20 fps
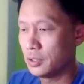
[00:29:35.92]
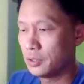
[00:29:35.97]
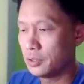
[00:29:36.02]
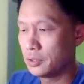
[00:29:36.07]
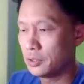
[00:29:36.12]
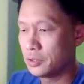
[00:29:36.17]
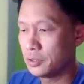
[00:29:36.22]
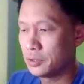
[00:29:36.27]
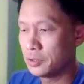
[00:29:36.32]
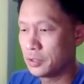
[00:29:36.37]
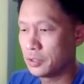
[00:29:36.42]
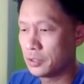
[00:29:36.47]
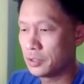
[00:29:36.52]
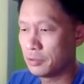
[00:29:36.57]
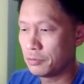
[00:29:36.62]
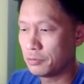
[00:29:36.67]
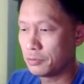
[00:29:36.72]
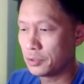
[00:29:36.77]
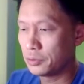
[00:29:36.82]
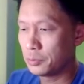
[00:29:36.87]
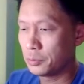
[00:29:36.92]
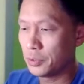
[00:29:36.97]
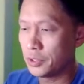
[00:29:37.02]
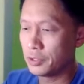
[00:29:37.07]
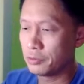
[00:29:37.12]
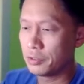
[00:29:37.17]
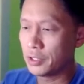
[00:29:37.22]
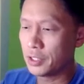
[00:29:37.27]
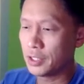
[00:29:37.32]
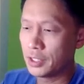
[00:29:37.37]
This is the default way
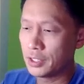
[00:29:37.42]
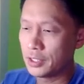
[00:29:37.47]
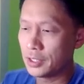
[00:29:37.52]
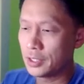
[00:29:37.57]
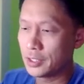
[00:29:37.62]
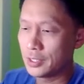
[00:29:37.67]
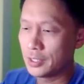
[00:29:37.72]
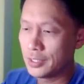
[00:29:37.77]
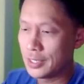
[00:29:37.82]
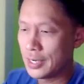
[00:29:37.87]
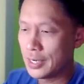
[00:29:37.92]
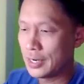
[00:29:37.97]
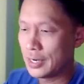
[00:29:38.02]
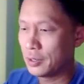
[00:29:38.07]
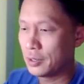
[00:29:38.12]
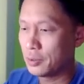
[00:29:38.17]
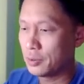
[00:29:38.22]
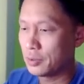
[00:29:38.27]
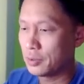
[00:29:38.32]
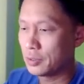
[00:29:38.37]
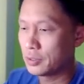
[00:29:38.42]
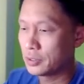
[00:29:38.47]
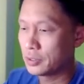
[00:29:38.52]
of getting now,